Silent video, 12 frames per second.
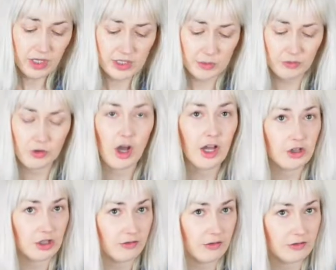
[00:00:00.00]
So we've got
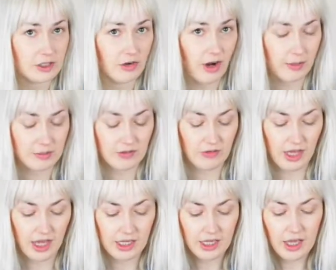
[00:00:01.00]
150 grams of
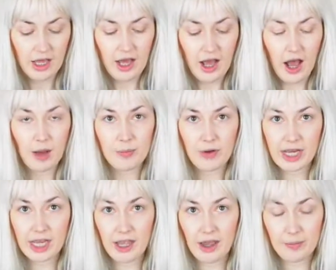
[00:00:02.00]
that. I'll
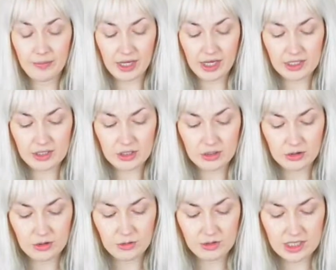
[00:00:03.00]
break it up
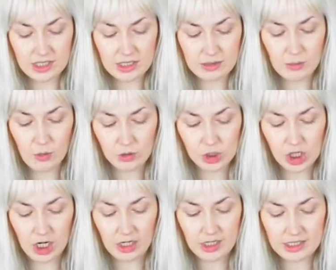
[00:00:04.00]
into small
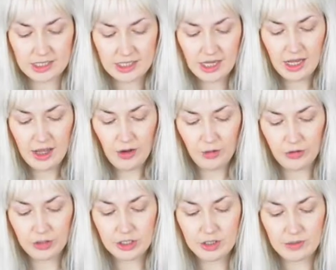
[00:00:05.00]
chunks,
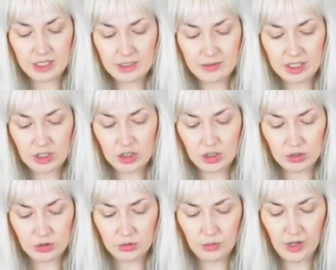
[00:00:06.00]
although you don't need to be
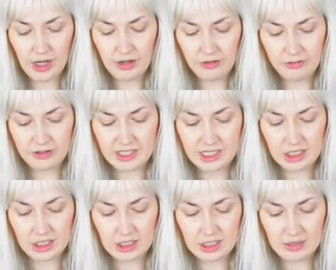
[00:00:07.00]
too
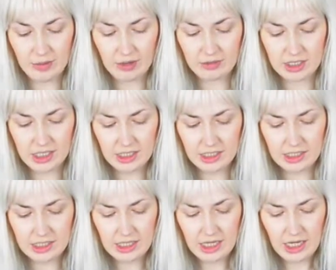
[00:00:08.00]
fastidious about
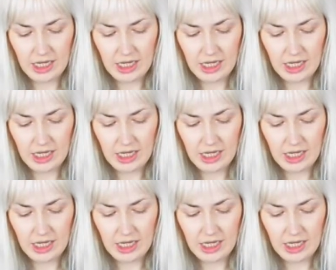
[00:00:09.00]
it.